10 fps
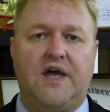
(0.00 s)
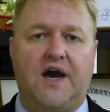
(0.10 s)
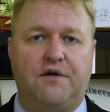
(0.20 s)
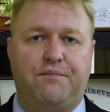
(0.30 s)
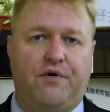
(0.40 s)

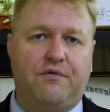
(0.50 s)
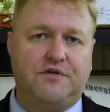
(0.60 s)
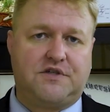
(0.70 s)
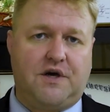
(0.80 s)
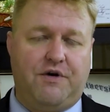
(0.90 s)
Yeah, good point,
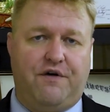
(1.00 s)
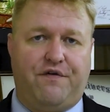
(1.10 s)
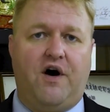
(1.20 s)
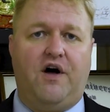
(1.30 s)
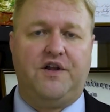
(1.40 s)
we're just coming
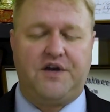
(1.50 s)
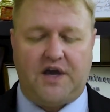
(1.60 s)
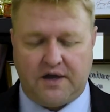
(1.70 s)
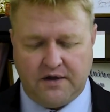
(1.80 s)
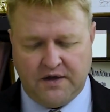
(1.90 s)
off a holiday.